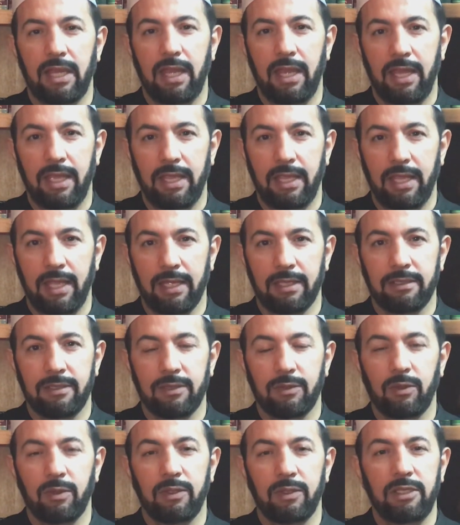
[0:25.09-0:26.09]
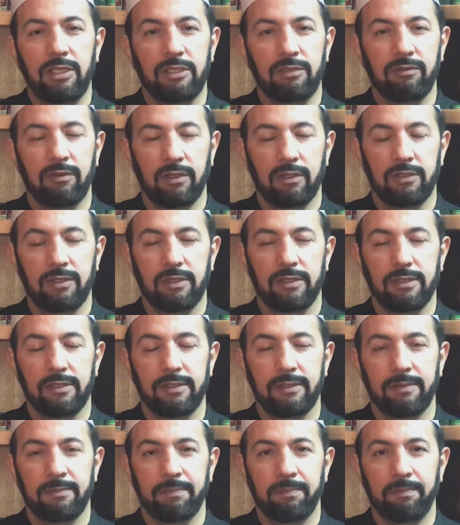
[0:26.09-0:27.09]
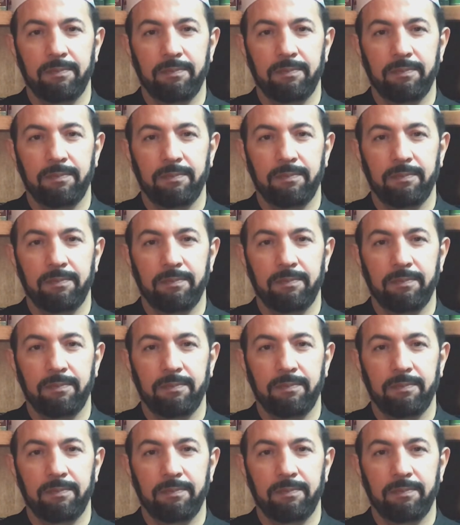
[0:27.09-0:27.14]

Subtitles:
ayat or these verses.